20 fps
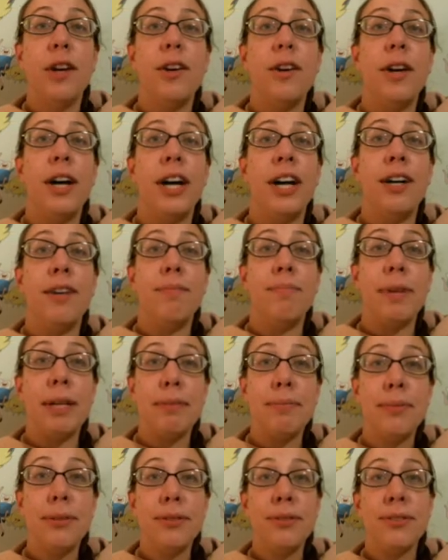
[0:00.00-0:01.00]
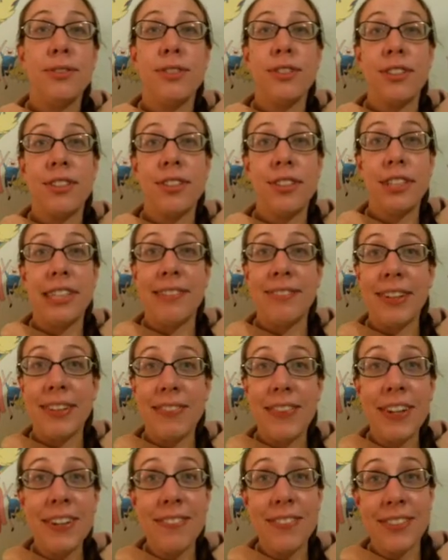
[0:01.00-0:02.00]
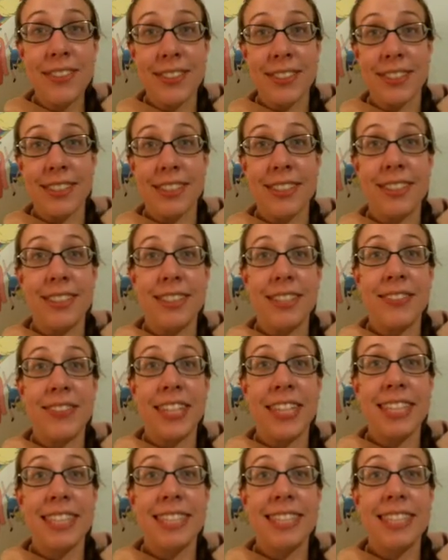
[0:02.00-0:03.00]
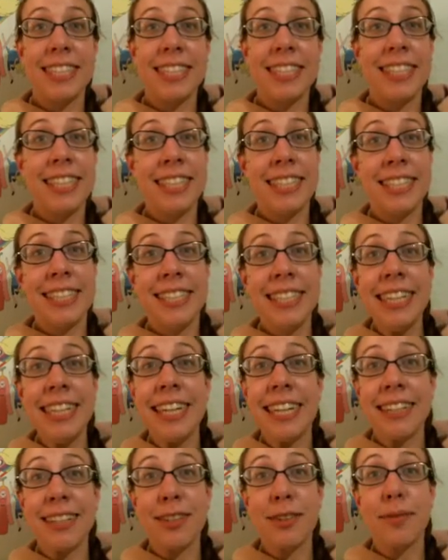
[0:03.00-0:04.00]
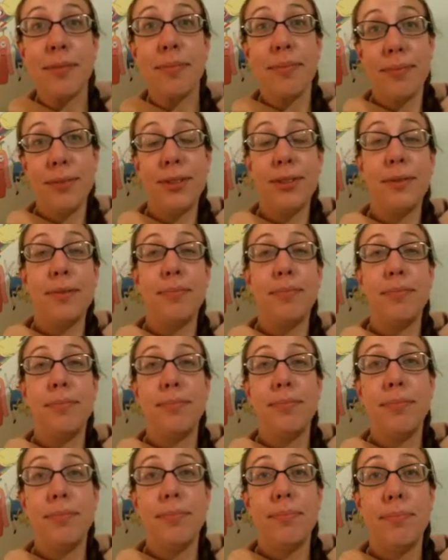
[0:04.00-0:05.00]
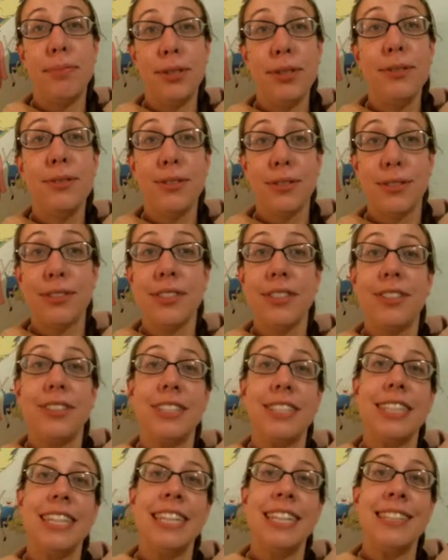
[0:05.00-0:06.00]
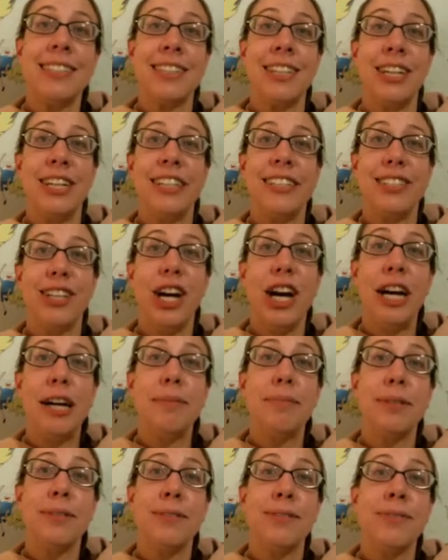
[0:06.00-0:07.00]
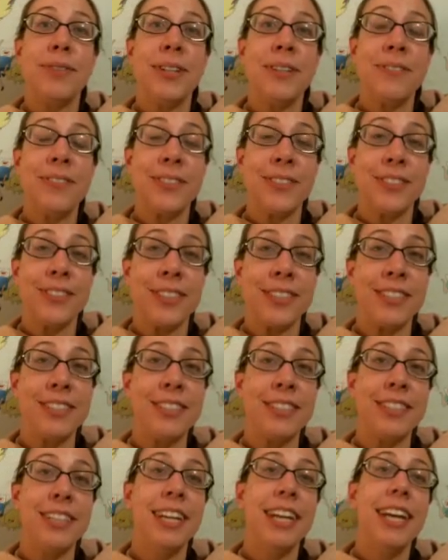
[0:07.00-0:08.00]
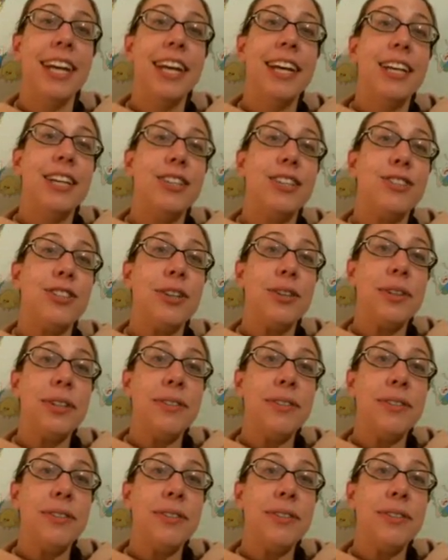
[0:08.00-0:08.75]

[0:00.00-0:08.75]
my blue circle and my purple circle, and we can see that indeed the blue circle is on top of the purple circle. So